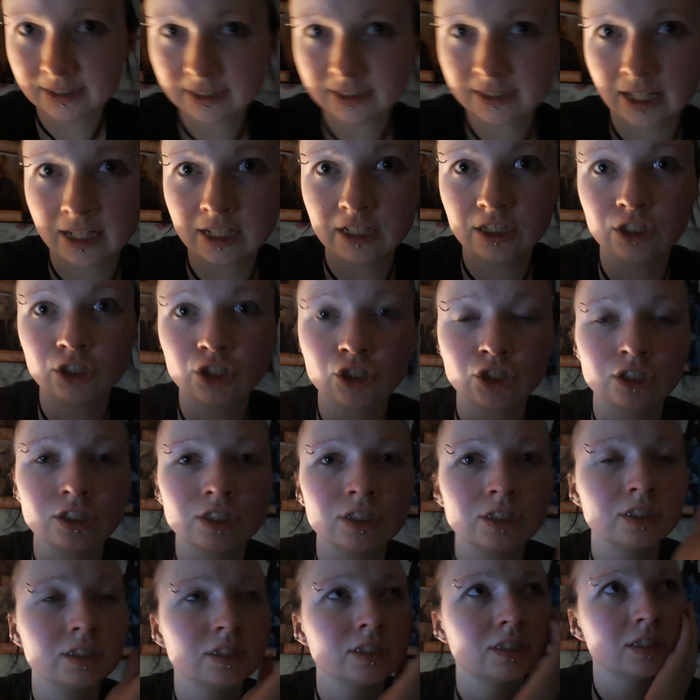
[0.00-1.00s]
of stage,
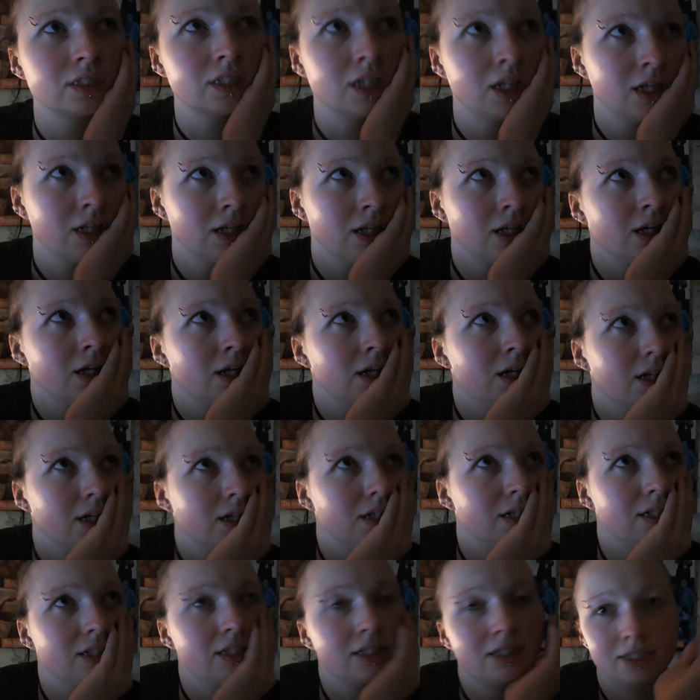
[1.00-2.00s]
and
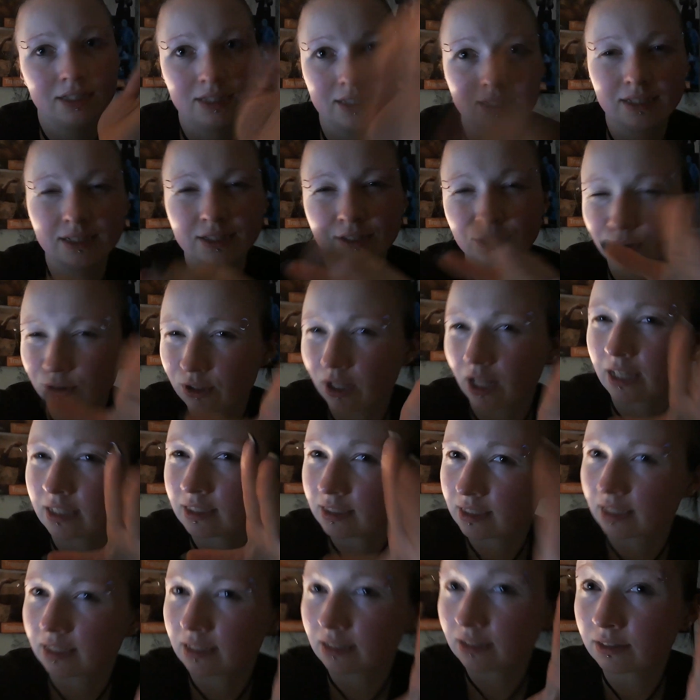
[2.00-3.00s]
not like
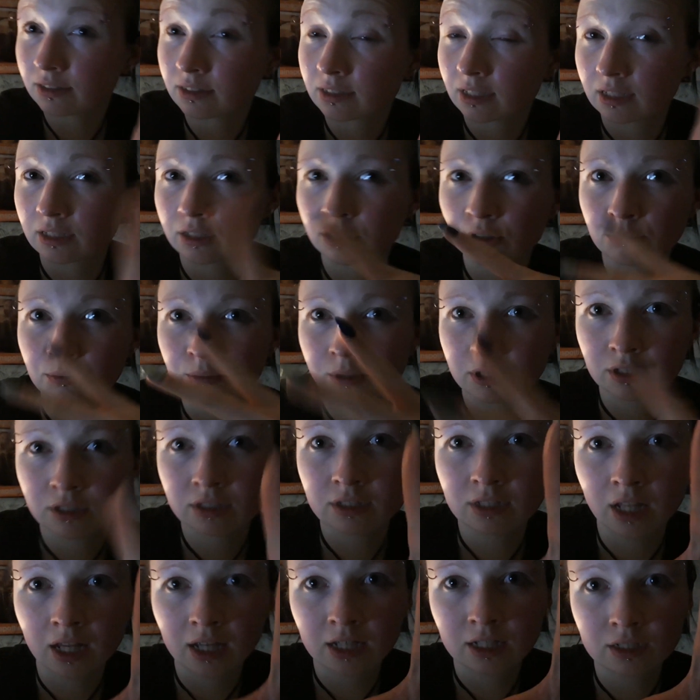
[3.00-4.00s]
settled, but
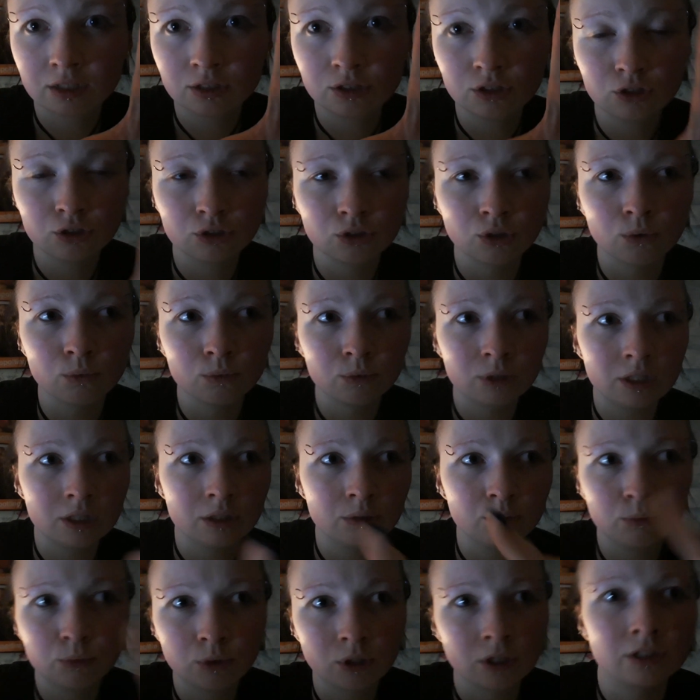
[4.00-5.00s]
like,
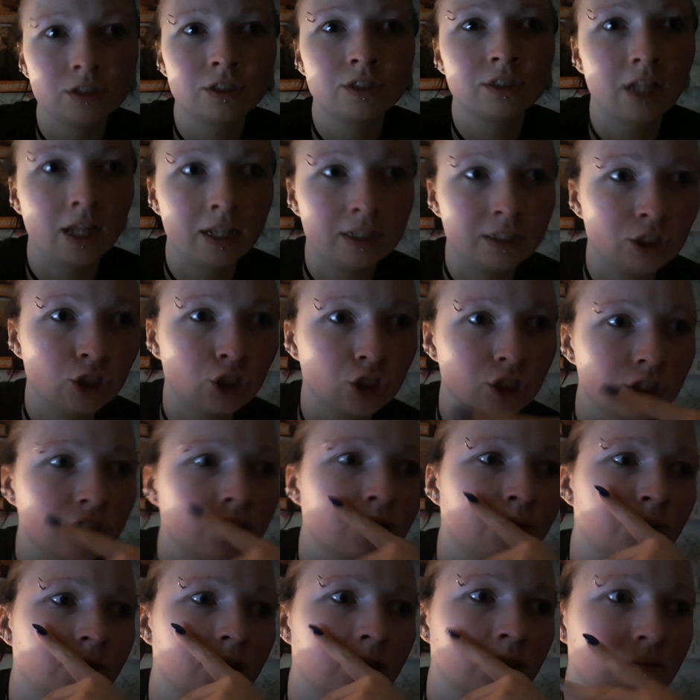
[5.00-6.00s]
we understand each
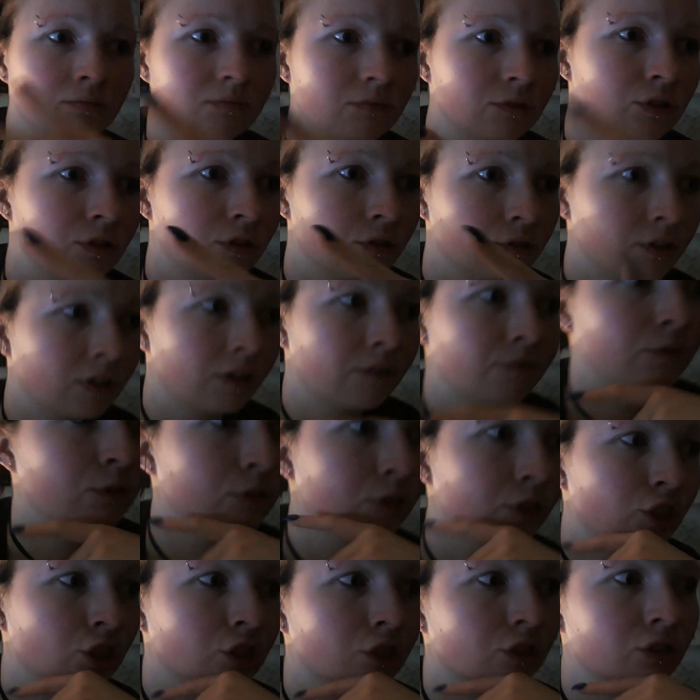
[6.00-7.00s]
other, we're, there
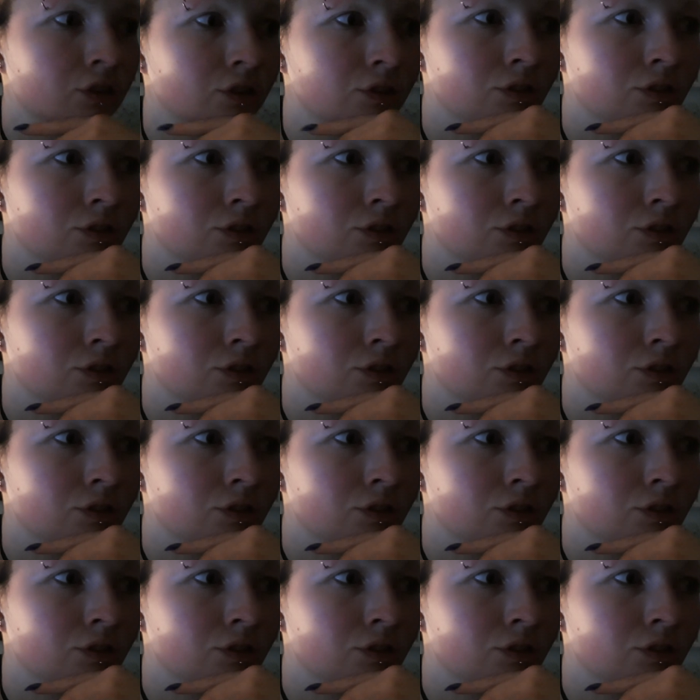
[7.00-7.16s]
for each other